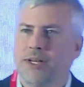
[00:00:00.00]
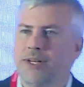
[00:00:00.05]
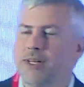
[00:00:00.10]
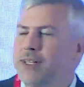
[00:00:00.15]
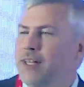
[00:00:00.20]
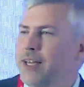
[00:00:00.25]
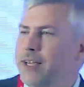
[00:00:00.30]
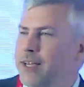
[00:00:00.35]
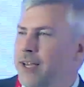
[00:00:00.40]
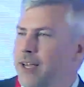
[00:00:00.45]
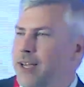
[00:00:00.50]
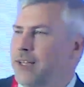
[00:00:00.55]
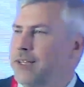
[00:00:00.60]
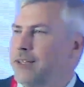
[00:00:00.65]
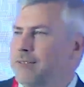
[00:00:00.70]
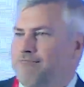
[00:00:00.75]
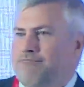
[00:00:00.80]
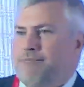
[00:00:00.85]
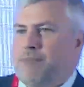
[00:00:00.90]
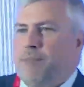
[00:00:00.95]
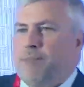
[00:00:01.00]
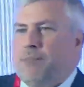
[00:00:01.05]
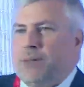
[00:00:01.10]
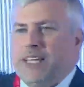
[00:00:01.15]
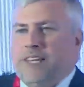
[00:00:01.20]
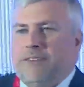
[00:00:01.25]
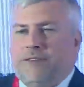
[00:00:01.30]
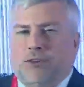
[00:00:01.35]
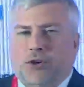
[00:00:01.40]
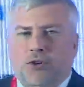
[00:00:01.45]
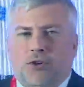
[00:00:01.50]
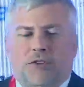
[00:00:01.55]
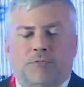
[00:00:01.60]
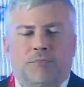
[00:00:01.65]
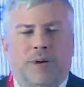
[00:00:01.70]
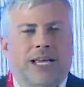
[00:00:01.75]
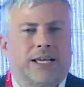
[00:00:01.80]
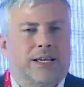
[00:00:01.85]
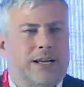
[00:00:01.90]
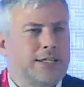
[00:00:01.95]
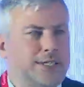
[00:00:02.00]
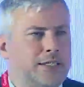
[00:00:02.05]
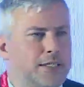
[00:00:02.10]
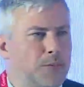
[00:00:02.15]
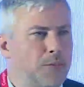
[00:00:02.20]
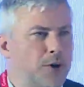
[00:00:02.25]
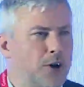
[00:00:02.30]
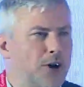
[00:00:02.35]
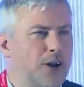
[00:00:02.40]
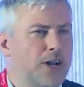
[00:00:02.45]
like a complete view of my customer,